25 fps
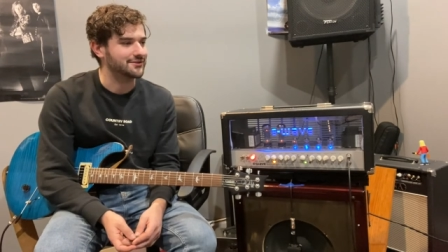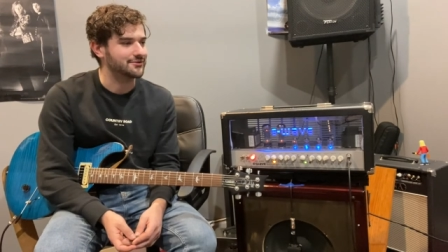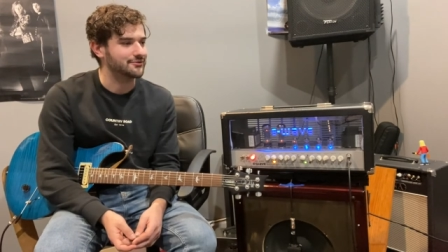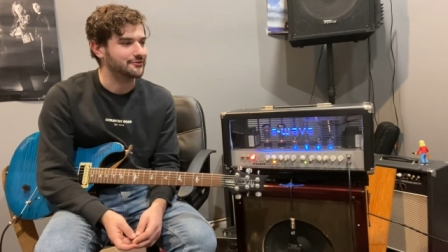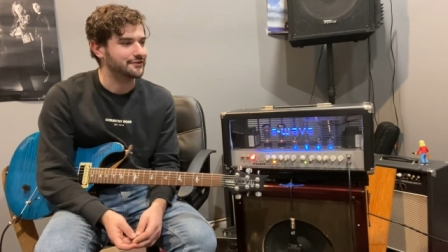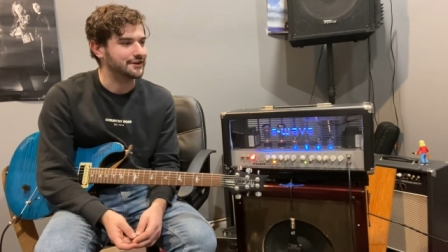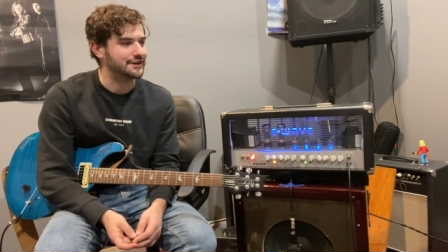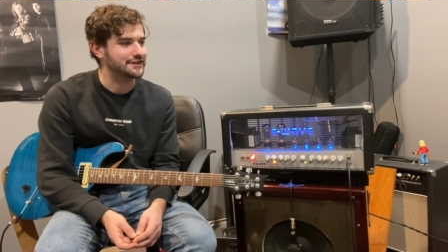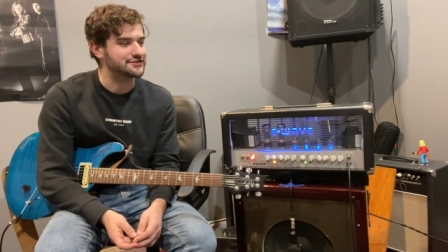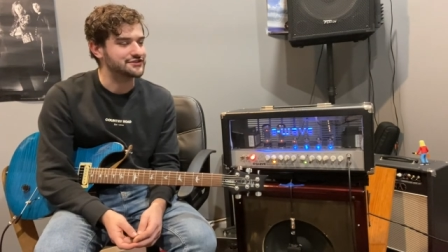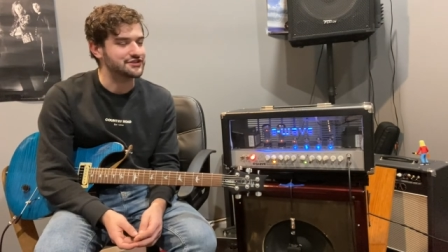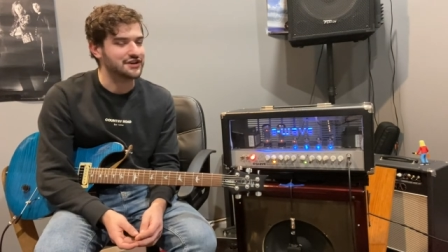
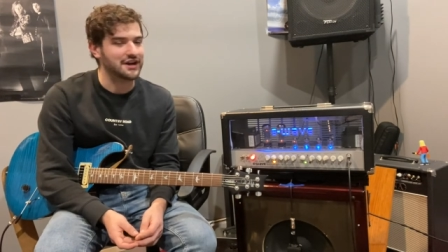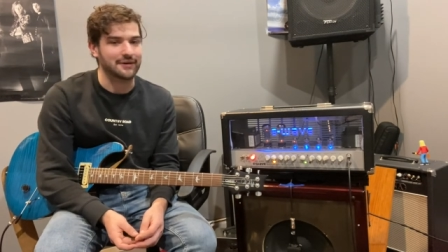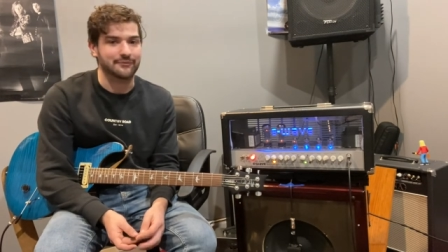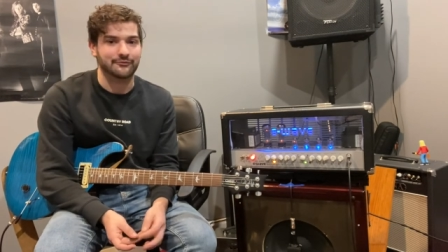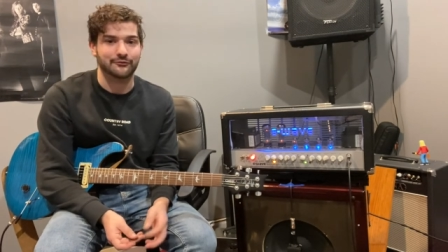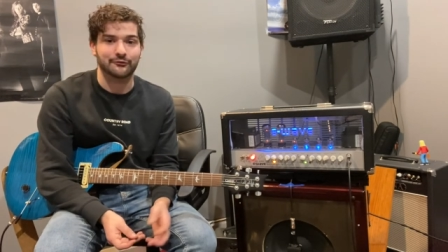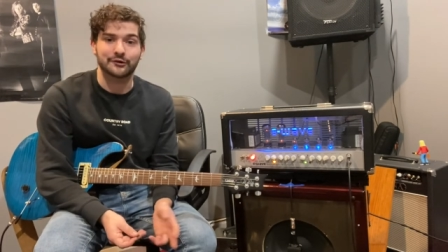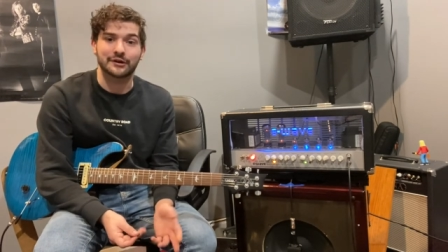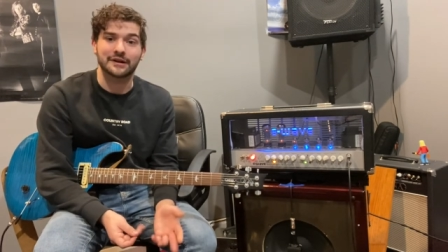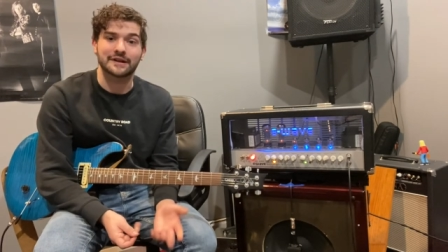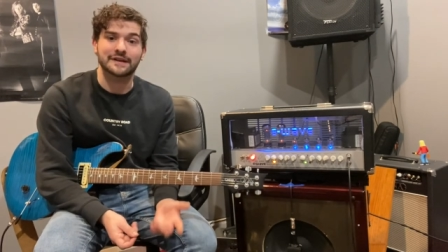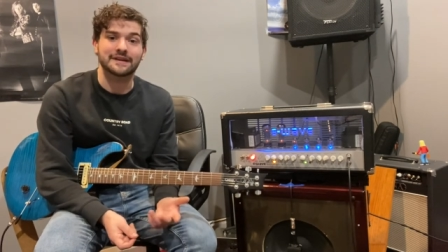which
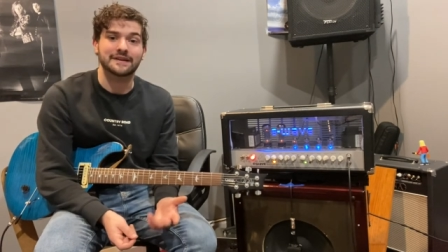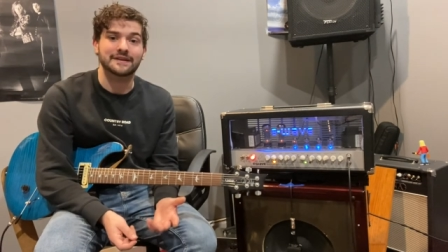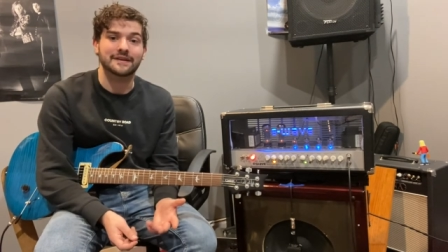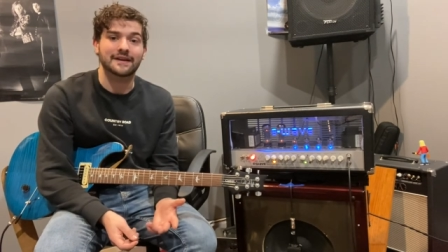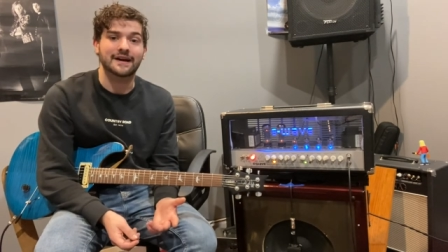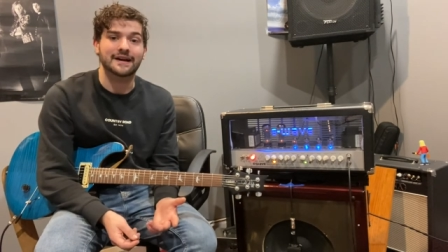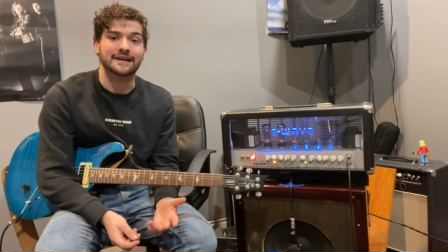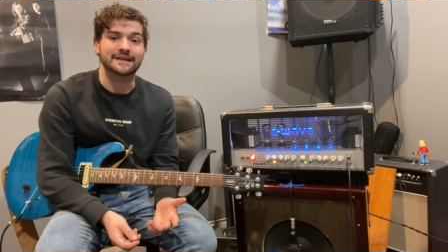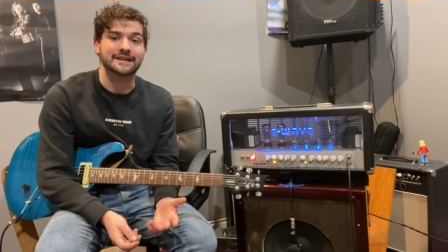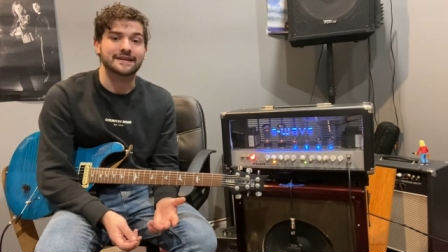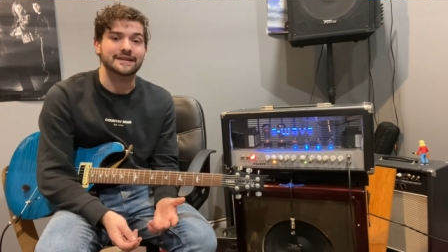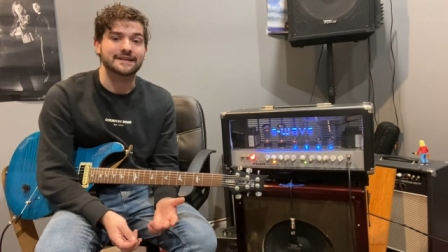I'm really
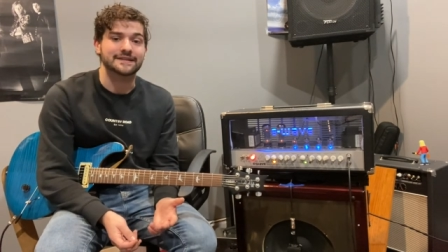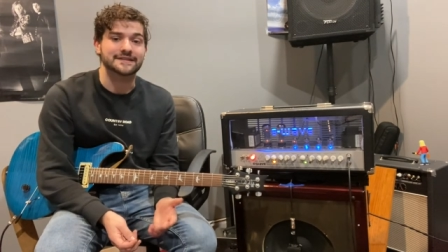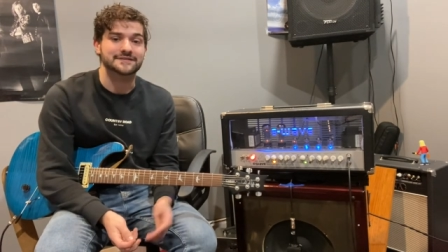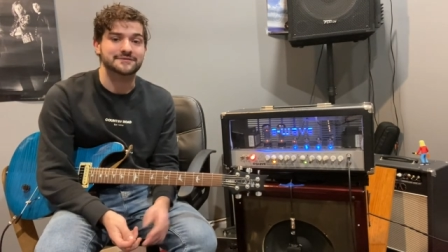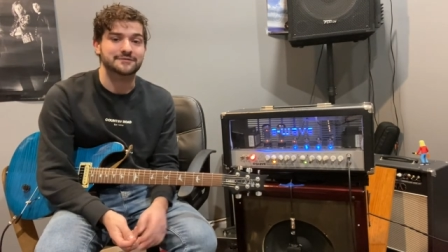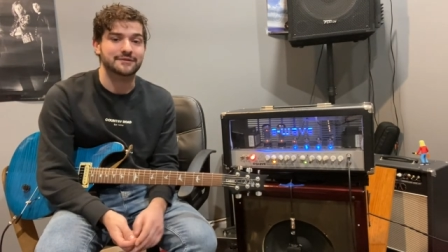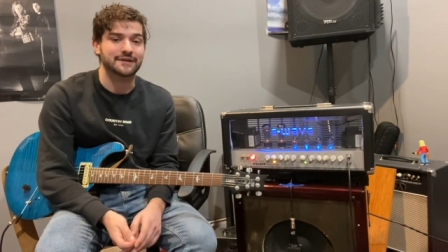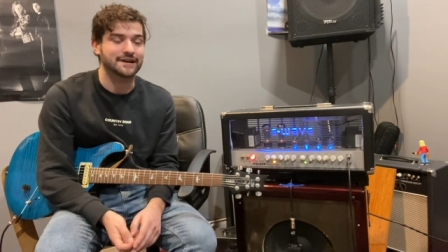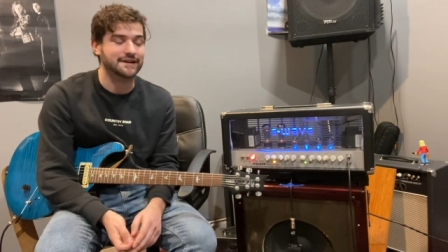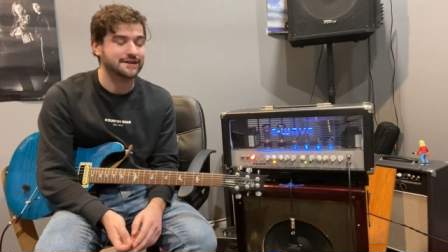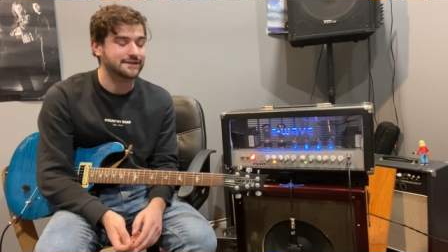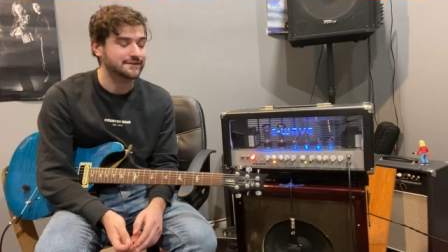liking as
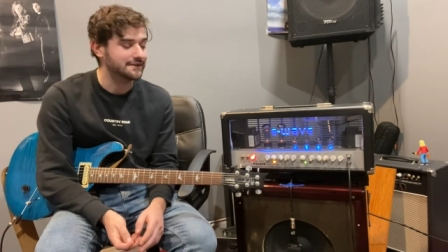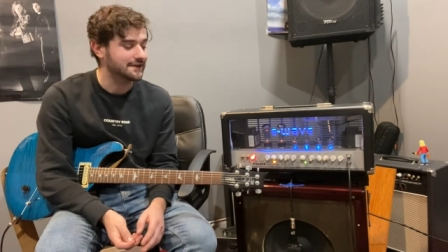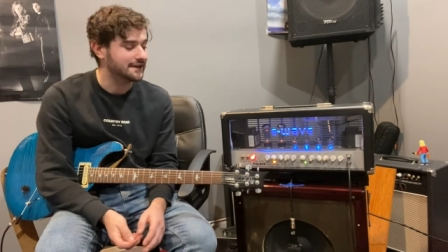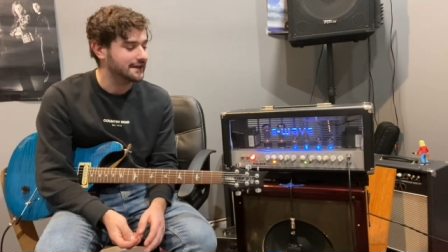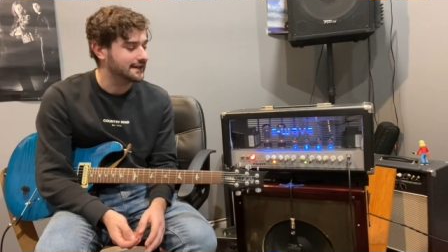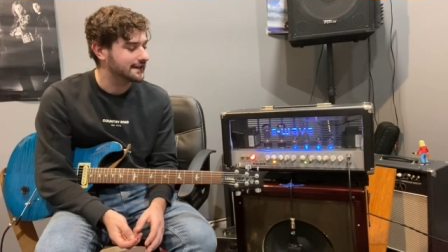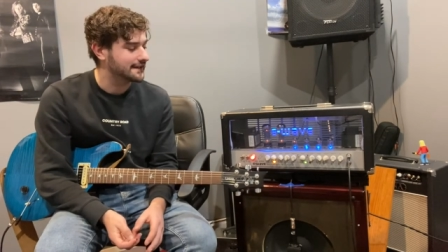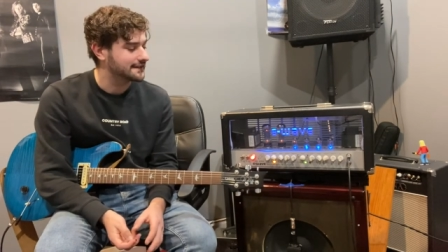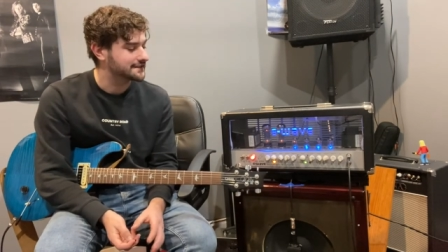well.